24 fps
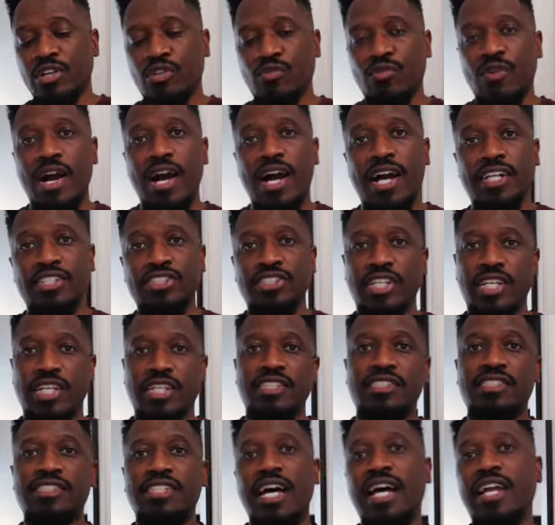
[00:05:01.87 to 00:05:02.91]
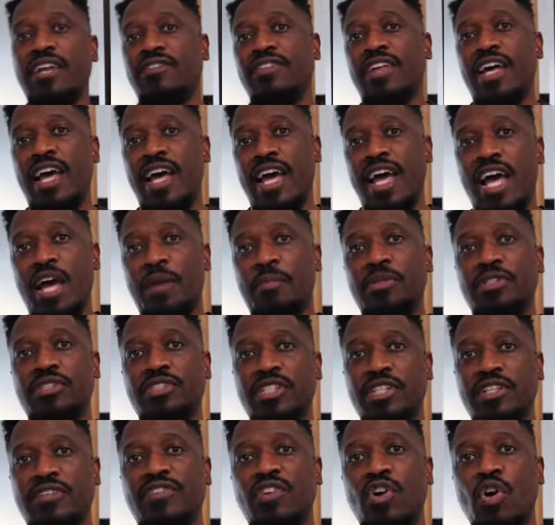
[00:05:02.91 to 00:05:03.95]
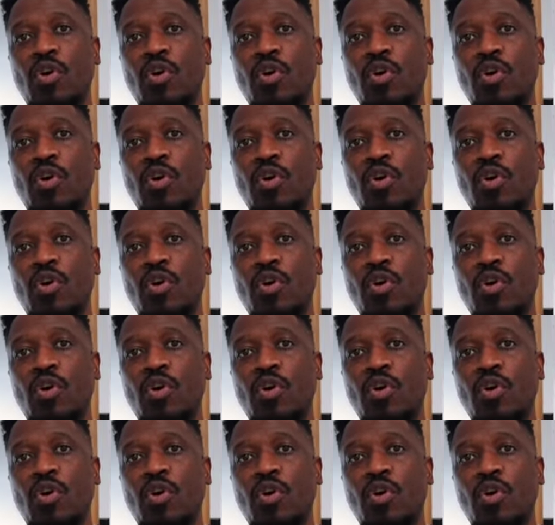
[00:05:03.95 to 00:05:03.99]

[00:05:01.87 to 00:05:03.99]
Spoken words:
Garage inside of that app instead of